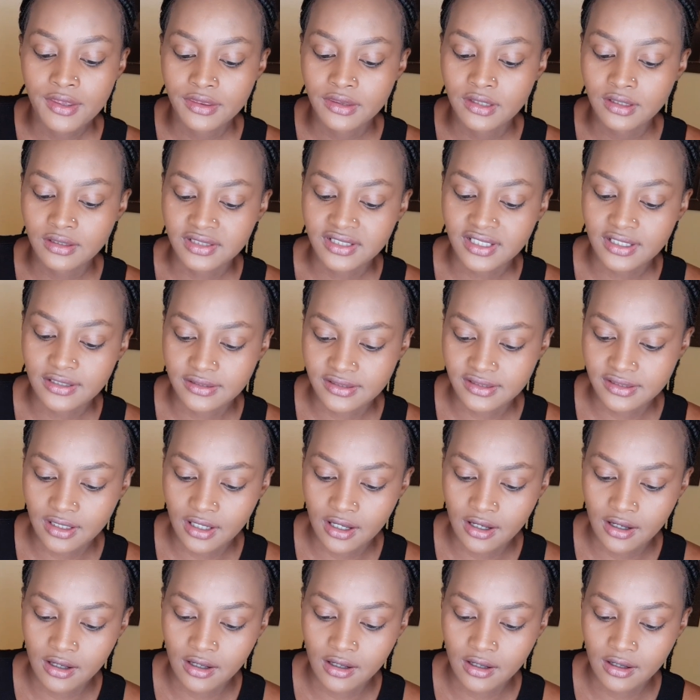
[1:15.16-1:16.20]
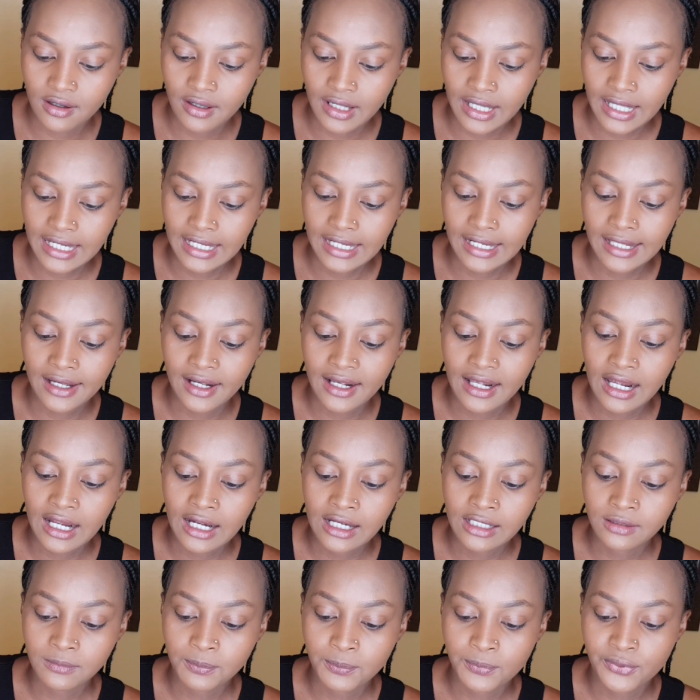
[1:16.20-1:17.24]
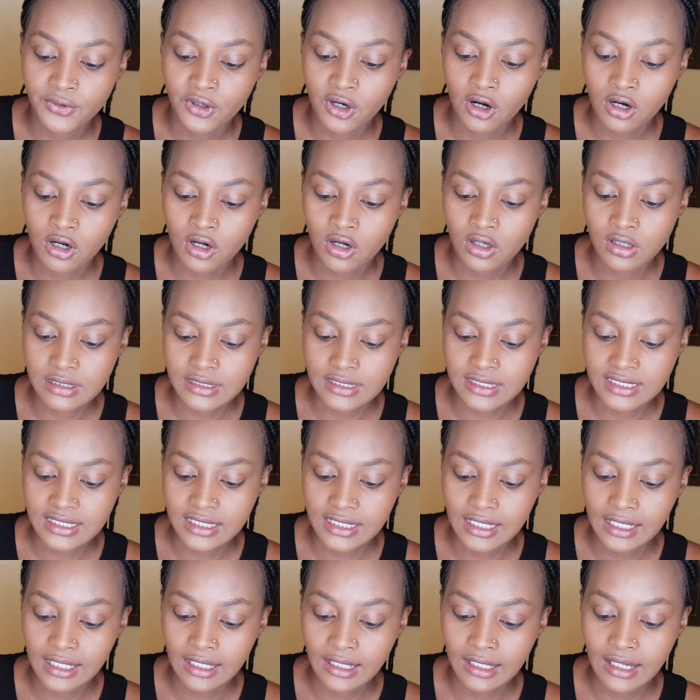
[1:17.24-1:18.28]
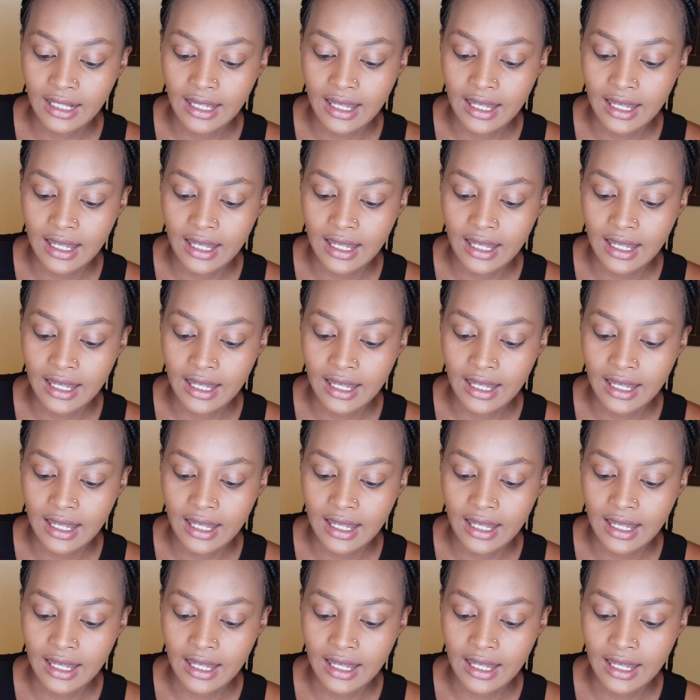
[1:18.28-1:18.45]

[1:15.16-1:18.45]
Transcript: This is the Illegal Pro Conceal,